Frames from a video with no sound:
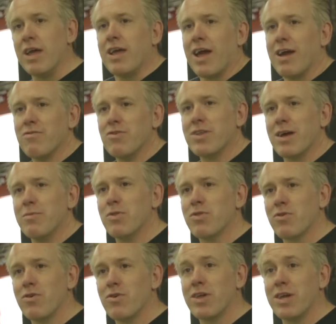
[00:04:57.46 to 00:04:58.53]
So we really, we
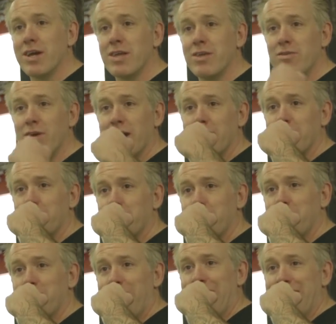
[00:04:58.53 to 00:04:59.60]
really didn't see eye to eye. Like
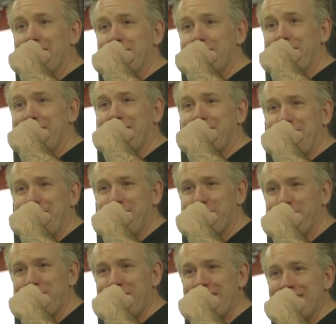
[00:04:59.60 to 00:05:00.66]
my, my attitude,
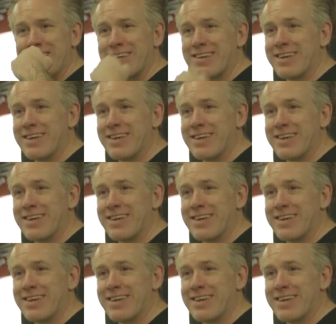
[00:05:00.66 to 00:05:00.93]
I was young and